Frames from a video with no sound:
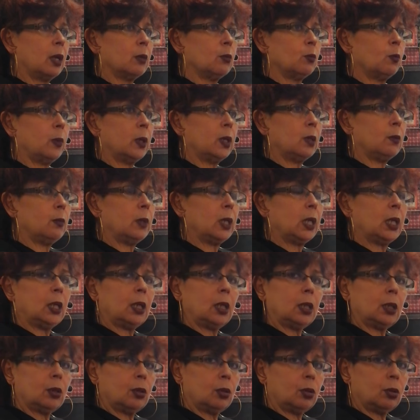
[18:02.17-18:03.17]
that when
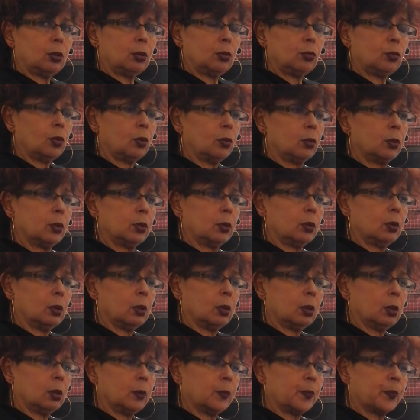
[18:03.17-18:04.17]
we talk.
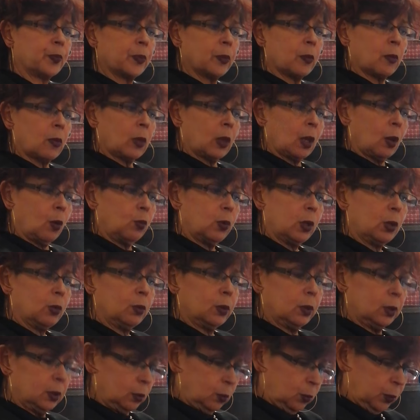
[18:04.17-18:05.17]

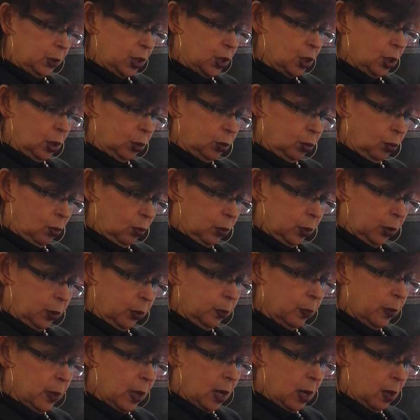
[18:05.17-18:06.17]
We shall talk
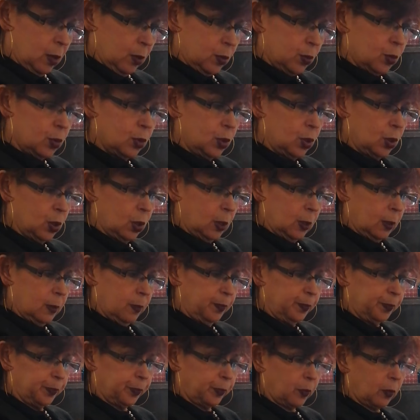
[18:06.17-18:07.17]
about
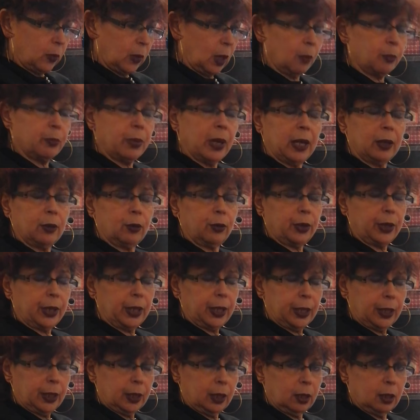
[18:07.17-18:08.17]

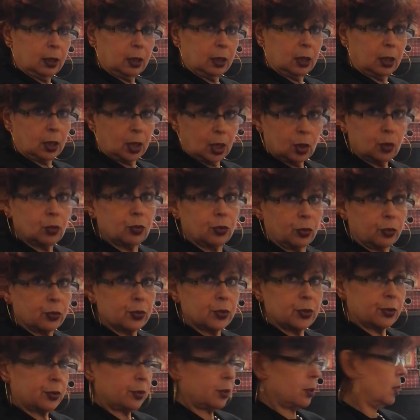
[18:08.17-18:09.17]
burying
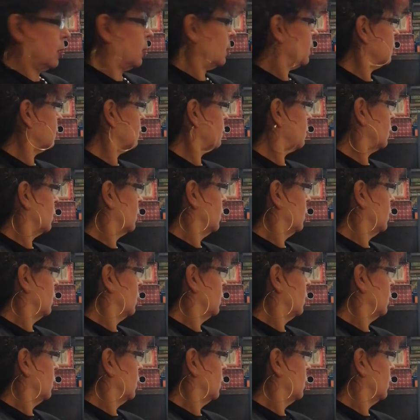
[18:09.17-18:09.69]
ritus, and